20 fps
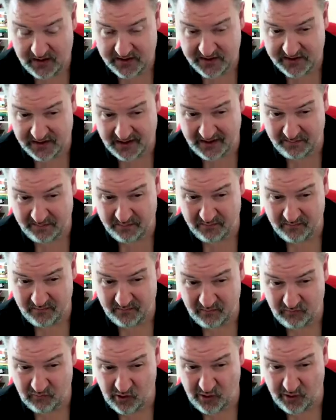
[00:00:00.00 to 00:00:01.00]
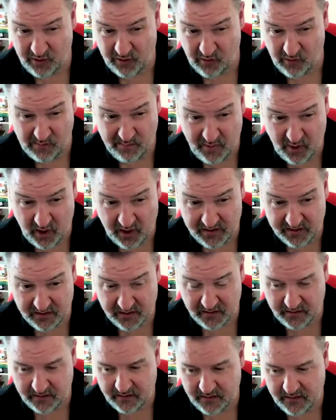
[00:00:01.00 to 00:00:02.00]
seem rude or
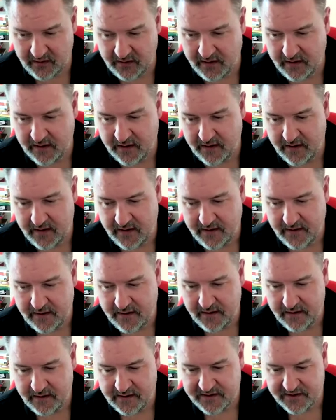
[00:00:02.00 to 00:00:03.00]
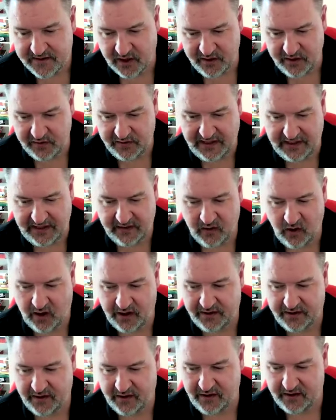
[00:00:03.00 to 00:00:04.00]
impertinent. So you need
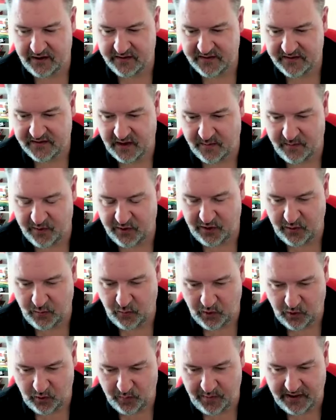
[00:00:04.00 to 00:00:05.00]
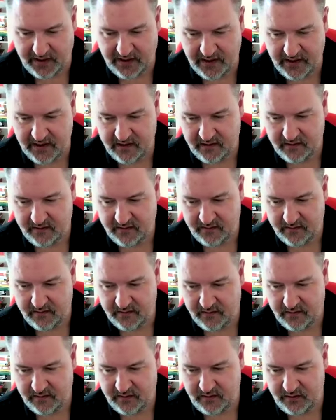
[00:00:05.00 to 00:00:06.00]
like a uh, someone who will be,
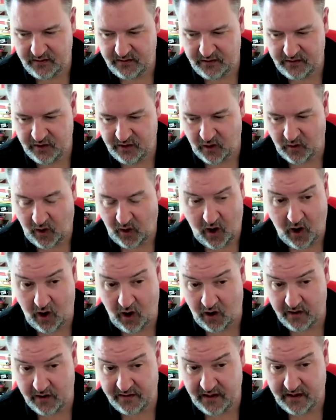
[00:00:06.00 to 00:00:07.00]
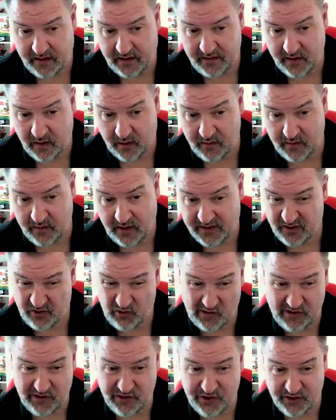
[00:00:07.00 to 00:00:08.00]
you know, hard, you know,
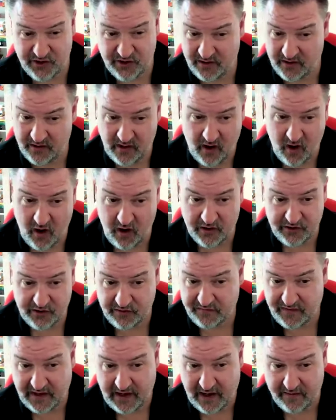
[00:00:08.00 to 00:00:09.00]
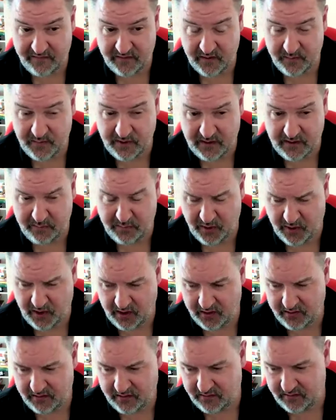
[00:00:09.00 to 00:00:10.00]
astringent and harsh if they have to be,
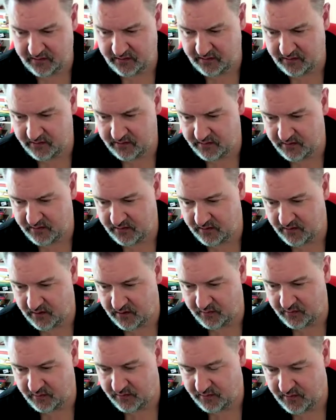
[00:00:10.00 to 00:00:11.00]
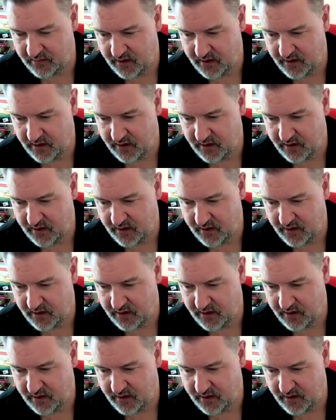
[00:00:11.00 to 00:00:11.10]
but you know,